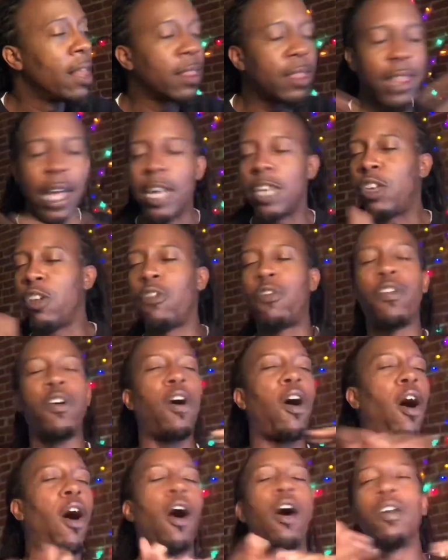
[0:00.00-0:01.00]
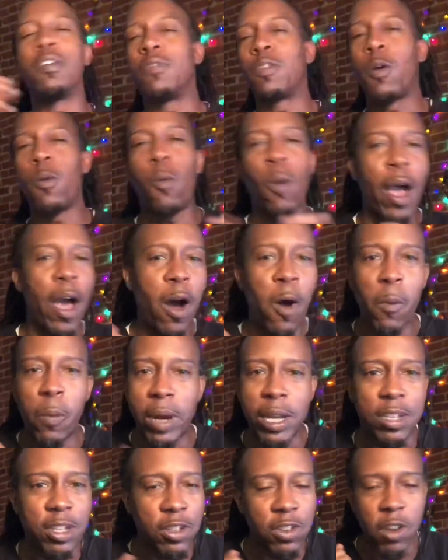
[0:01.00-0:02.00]
Thank you for all of the well
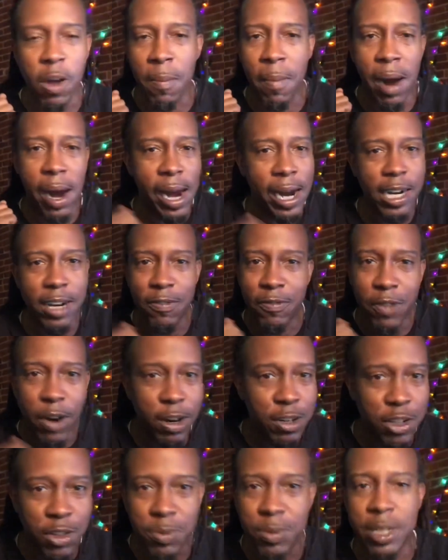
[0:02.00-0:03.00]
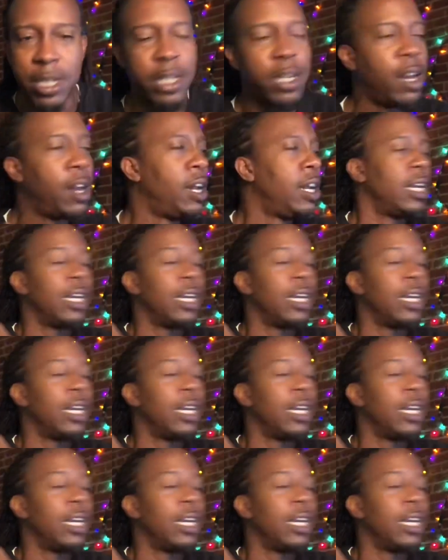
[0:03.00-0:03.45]
wishes on my anniversary.